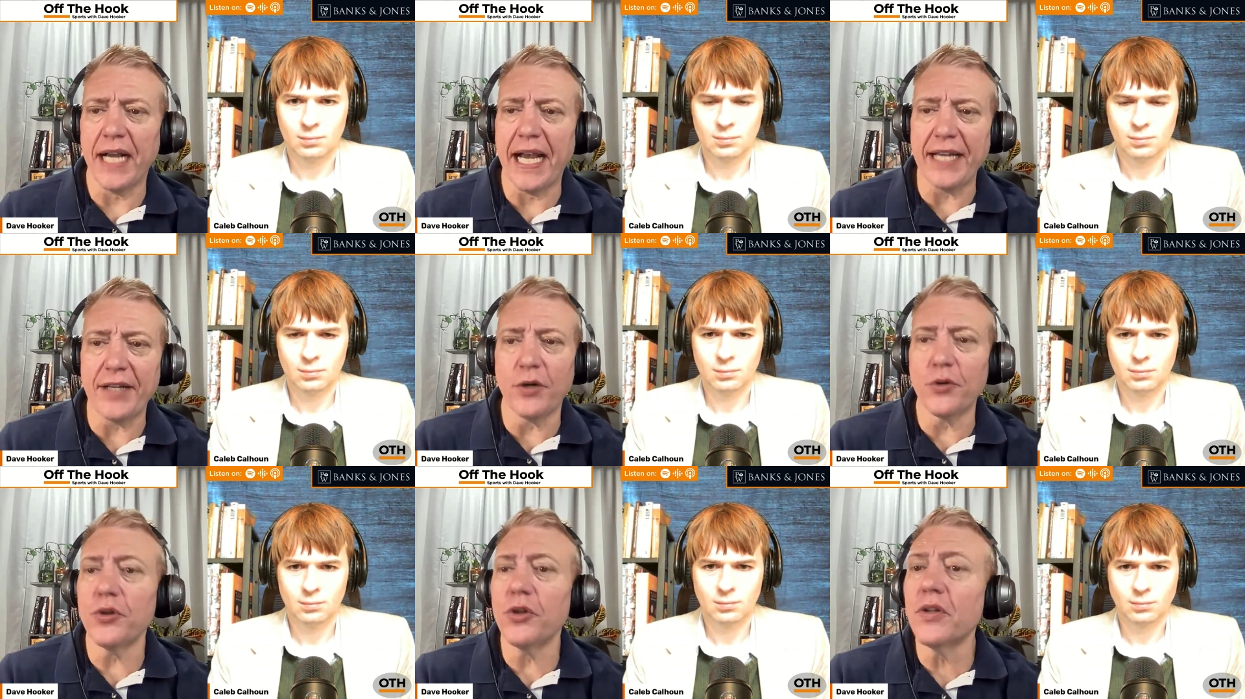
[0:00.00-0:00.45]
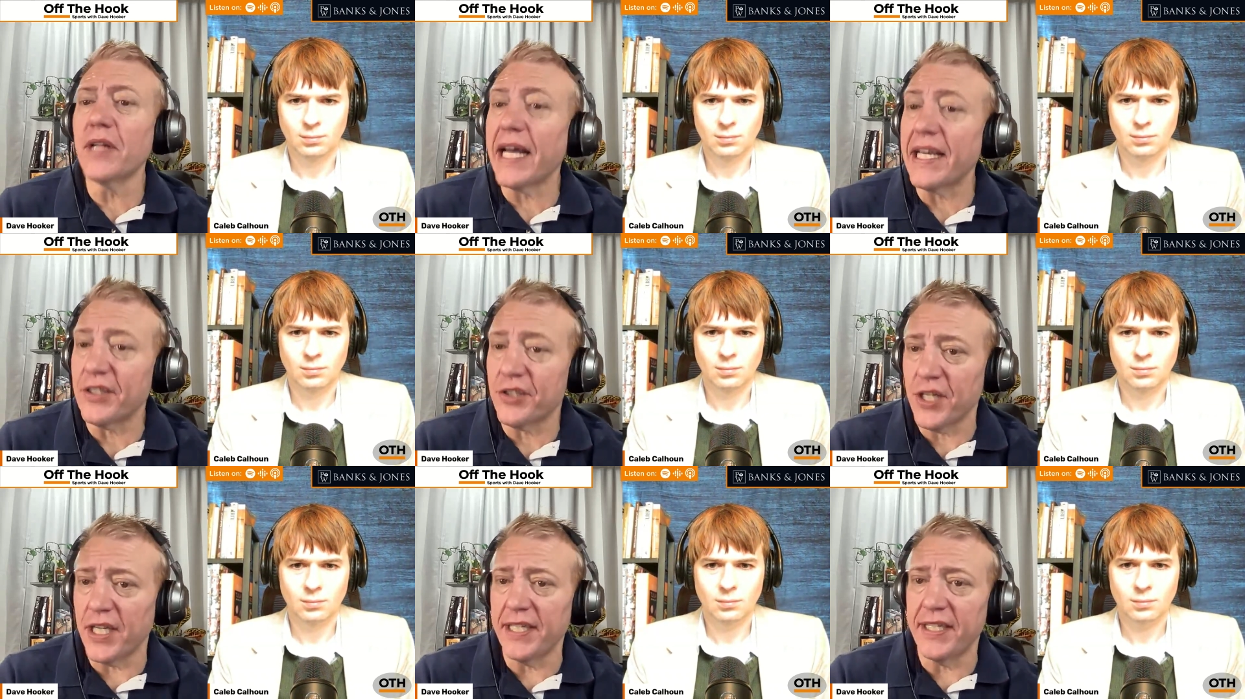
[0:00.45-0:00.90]
Speaker 1: I know you
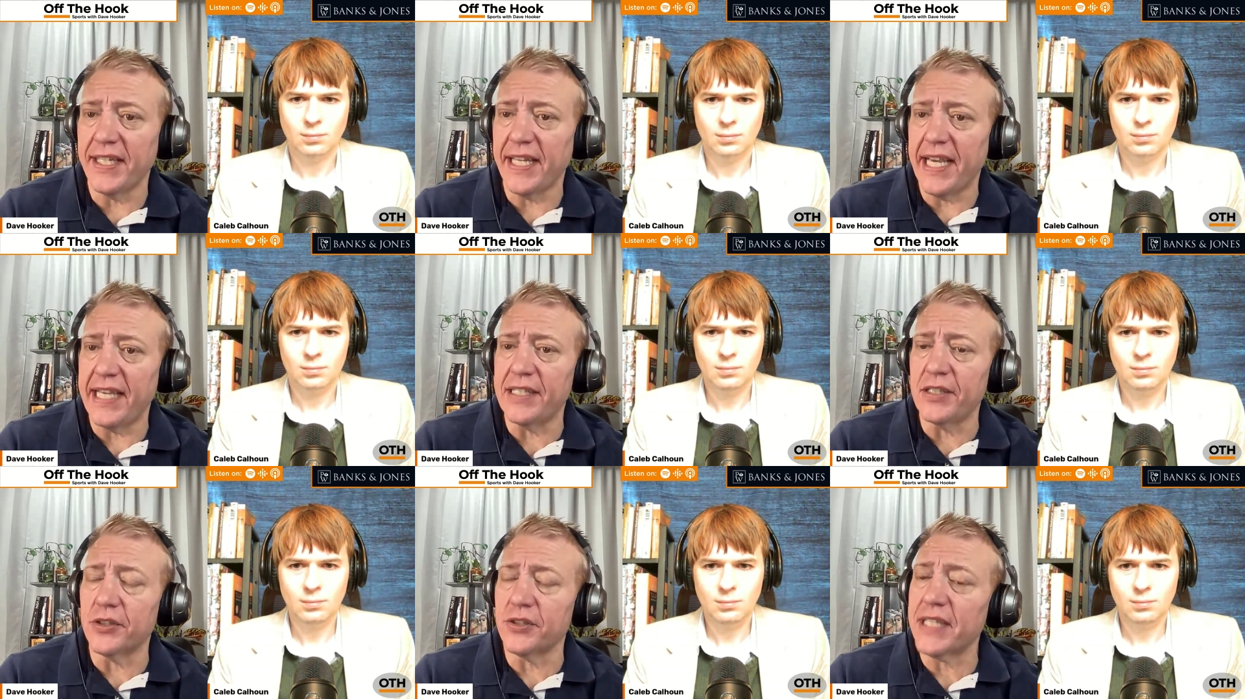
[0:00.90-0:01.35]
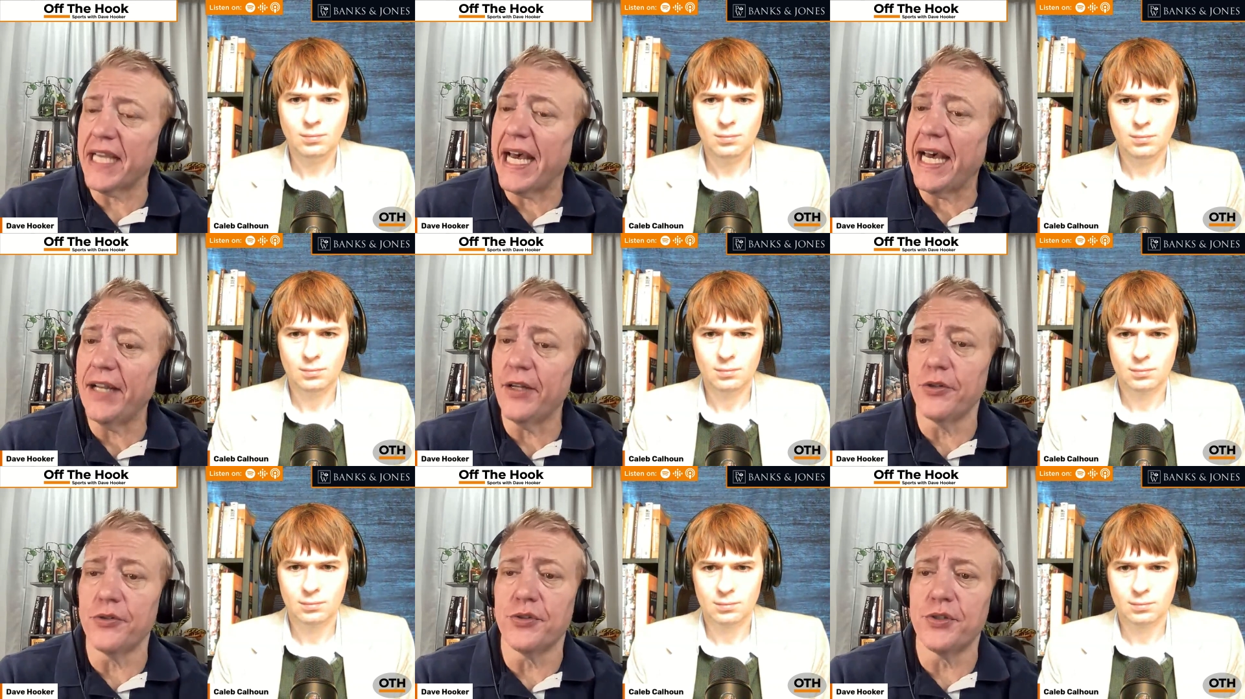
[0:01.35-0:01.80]
like Jayden Daniels.
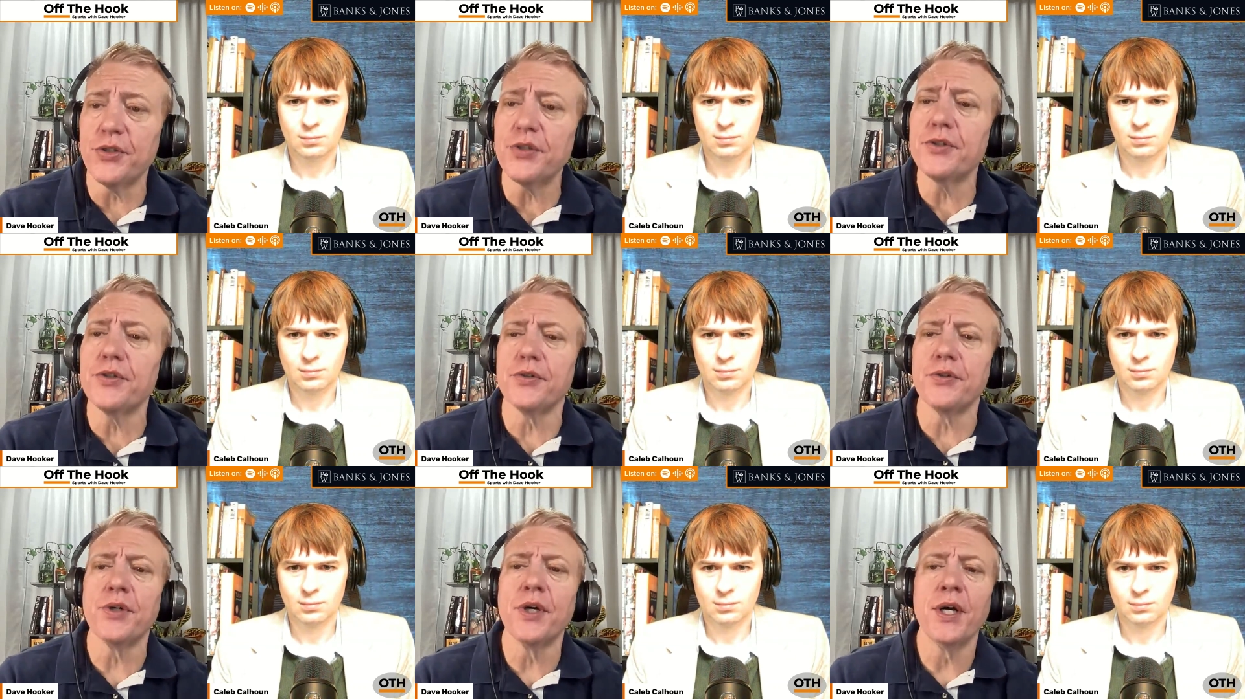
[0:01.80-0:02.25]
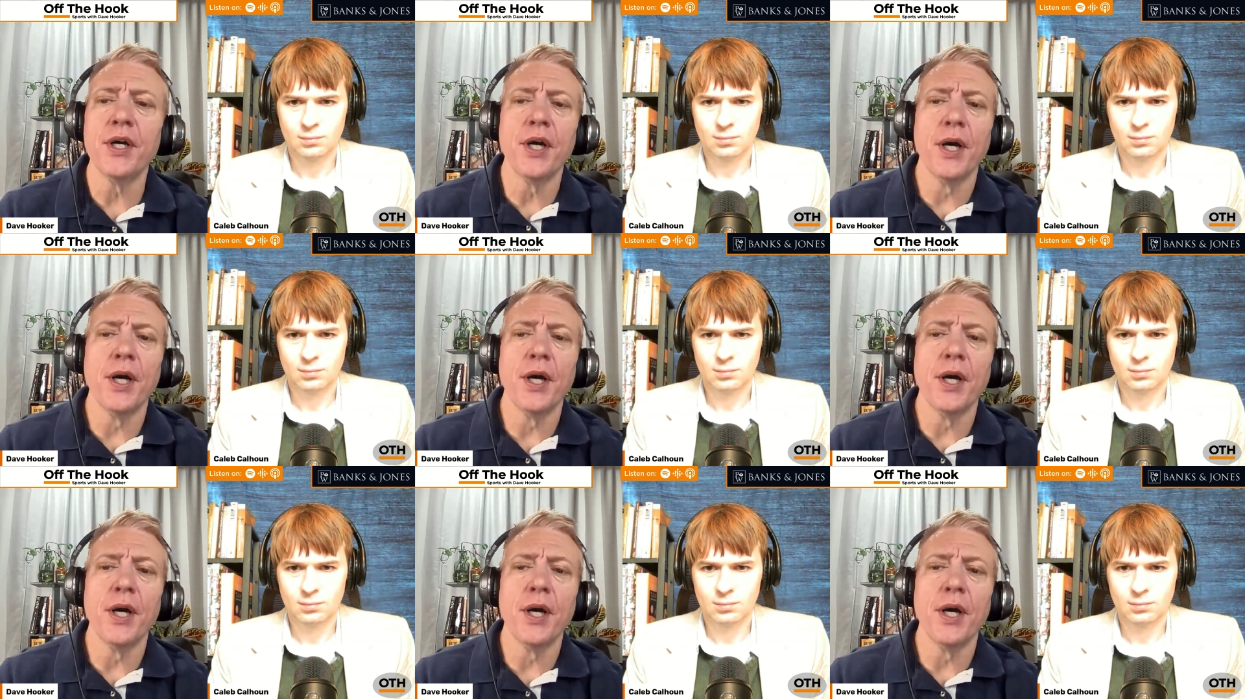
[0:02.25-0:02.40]
I do too.